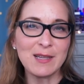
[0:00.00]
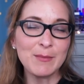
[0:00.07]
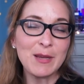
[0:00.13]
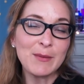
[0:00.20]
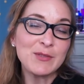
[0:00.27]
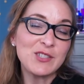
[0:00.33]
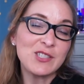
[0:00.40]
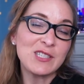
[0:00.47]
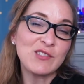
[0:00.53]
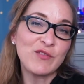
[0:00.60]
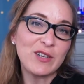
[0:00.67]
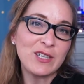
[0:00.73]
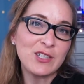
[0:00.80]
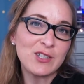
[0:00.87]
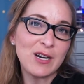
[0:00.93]
Sometimes it's just
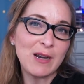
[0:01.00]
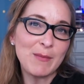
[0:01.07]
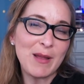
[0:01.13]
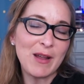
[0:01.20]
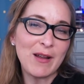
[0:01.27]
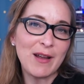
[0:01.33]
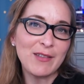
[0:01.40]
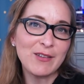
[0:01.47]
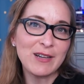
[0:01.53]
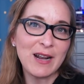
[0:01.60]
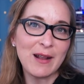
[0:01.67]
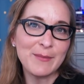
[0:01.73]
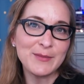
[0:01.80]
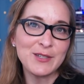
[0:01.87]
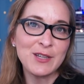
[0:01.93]
fun to try them out. Other
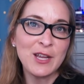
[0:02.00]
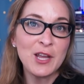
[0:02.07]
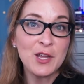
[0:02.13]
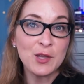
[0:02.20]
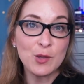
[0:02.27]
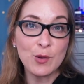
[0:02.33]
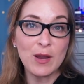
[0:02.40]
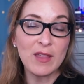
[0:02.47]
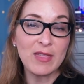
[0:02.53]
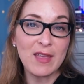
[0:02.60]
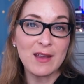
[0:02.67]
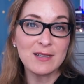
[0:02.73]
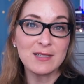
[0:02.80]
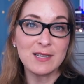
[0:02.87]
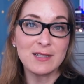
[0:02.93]
times you'll get
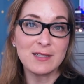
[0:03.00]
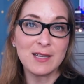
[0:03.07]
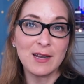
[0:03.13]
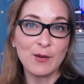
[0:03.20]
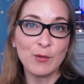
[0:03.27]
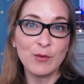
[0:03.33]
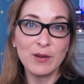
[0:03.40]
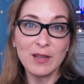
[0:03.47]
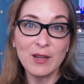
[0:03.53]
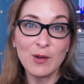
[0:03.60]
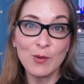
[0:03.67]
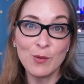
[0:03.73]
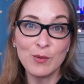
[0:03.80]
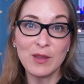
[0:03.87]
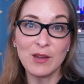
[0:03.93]
things that's like really
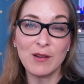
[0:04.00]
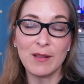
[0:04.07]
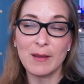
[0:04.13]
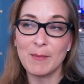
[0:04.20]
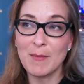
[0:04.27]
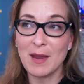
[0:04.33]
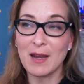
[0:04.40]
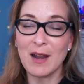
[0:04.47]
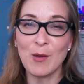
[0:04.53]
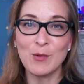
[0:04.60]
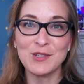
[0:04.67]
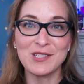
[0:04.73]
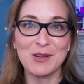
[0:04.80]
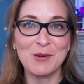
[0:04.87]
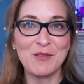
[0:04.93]
cool that you're like, man, I
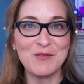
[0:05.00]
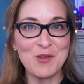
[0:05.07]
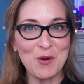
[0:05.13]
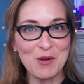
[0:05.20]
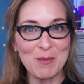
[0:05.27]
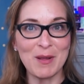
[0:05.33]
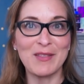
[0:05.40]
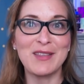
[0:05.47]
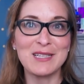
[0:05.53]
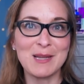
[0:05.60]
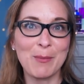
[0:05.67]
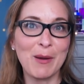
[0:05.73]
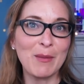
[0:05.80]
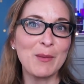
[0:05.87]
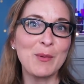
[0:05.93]
wish I would have known about this.
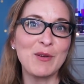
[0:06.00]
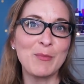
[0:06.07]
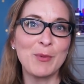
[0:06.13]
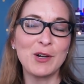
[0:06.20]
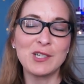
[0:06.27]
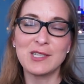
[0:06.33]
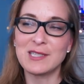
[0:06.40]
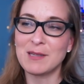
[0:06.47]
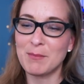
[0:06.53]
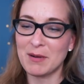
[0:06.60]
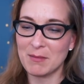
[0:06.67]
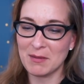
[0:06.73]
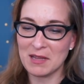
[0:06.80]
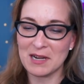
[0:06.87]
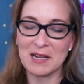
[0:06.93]
I probably would have purchased it,
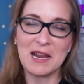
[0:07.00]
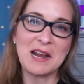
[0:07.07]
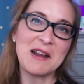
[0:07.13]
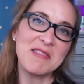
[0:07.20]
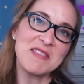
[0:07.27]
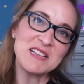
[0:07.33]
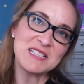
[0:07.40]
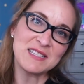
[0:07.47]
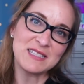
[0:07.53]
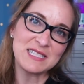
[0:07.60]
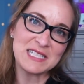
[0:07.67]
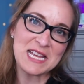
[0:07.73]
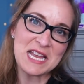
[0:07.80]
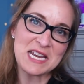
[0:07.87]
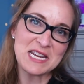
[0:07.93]
but I'm glad I got it in this
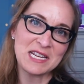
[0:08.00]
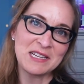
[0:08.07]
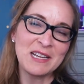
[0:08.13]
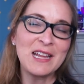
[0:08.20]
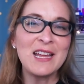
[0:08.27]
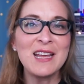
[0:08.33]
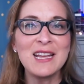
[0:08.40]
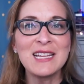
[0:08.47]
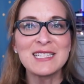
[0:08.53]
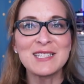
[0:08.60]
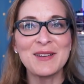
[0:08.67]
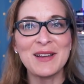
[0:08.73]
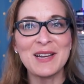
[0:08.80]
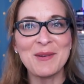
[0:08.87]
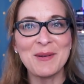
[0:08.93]
instead.
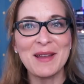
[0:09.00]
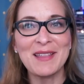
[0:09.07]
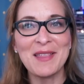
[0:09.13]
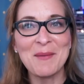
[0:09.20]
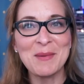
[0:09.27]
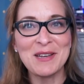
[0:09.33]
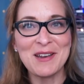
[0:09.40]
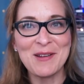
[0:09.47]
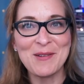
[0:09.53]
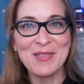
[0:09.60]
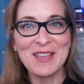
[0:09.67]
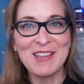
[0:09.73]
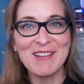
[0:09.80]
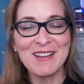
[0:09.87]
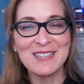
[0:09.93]
So anyway, let me know.
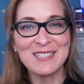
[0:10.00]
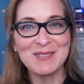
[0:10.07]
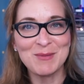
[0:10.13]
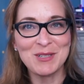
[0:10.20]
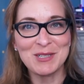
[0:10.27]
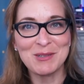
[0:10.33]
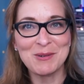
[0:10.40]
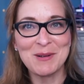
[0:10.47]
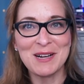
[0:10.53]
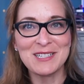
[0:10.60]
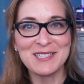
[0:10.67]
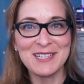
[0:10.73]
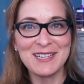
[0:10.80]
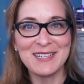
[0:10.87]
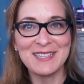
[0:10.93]
Thank you guys so much for watching.